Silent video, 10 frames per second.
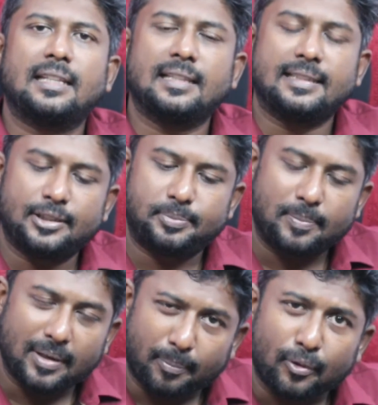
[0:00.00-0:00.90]
these
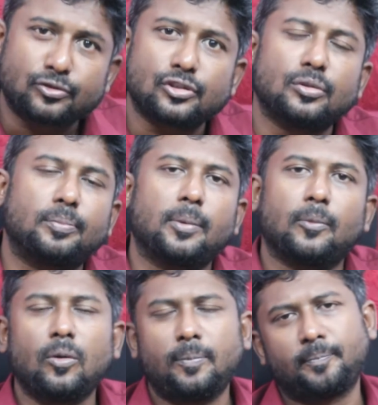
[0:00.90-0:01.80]
people approached the Supreme
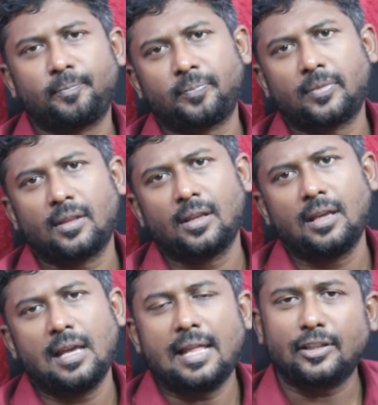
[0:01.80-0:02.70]
Court,
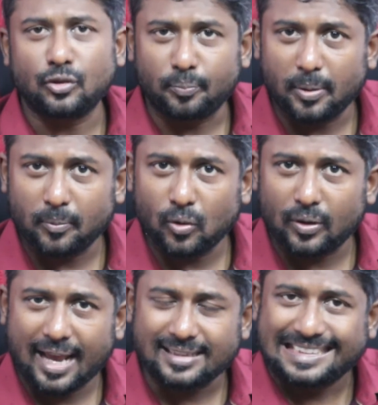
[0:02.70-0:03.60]
and the Supreme
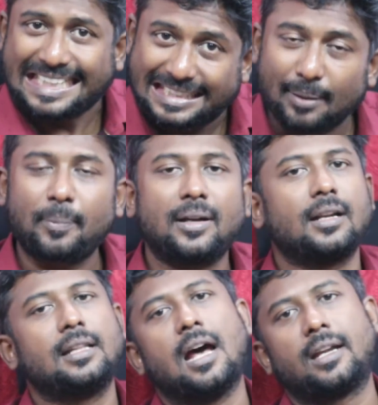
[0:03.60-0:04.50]
Court has
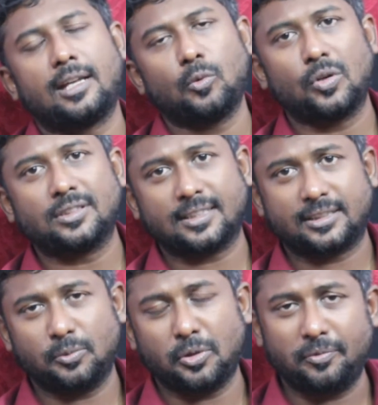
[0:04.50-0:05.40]
interpreted the Article
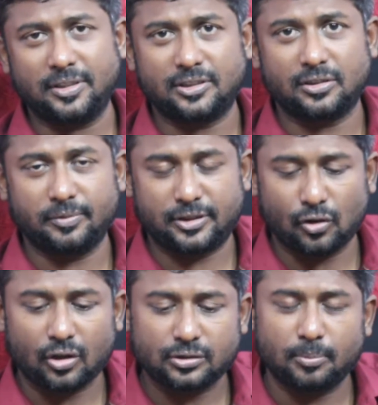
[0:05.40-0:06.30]
161, which
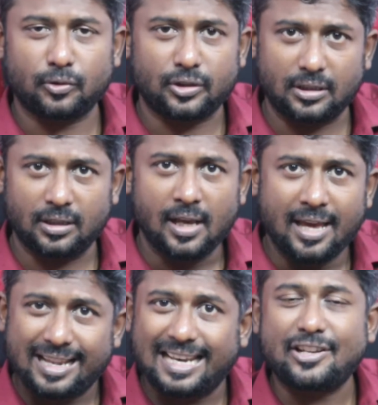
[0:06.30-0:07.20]
talks about the
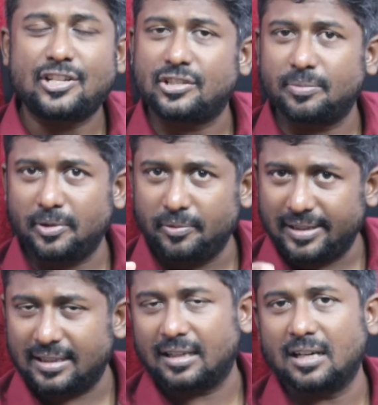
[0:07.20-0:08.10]
relationship
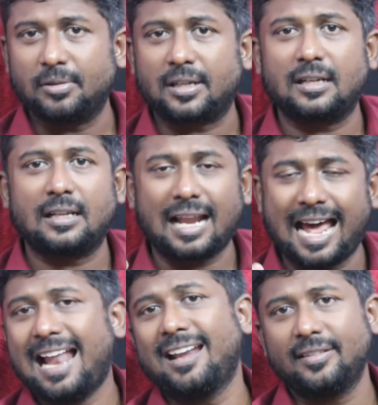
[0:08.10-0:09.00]
between the governor
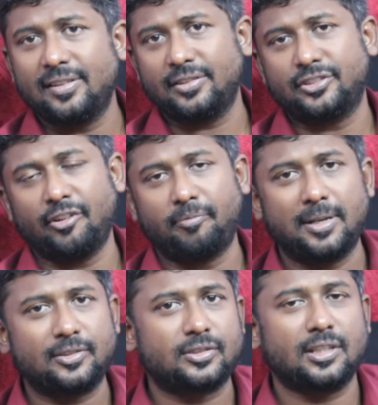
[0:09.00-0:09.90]
and the chief
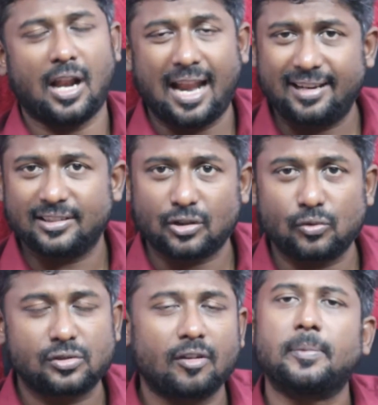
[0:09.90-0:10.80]
minister and his
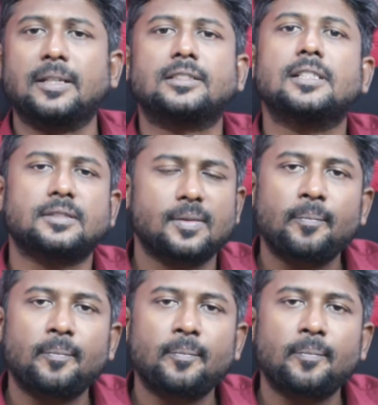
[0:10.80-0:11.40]
council of ministers,